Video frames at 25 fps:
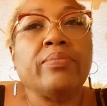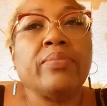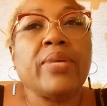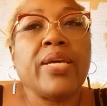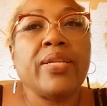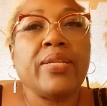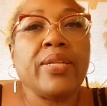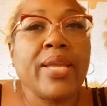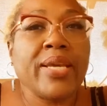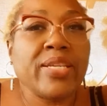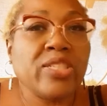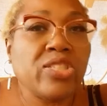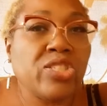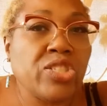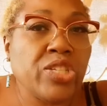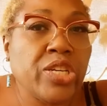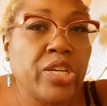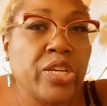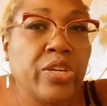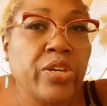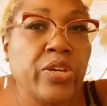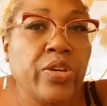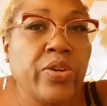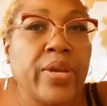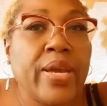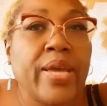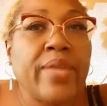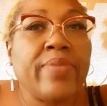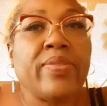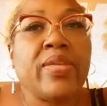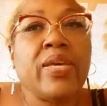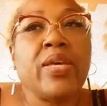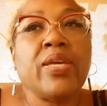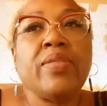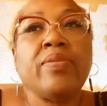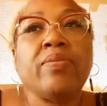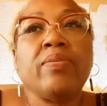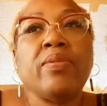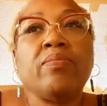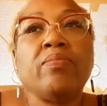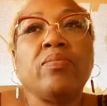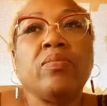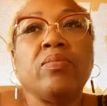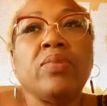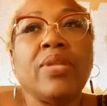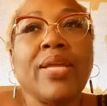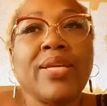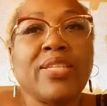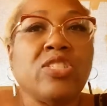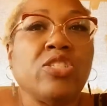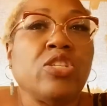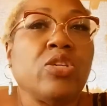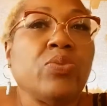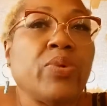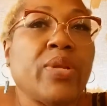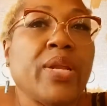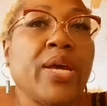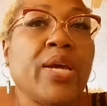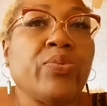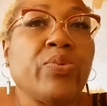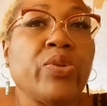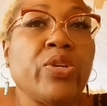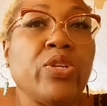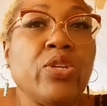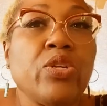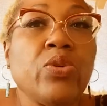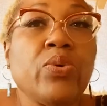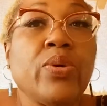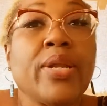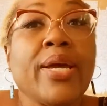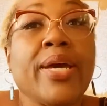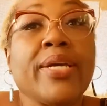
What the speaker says: next year, and then next year when I renew it,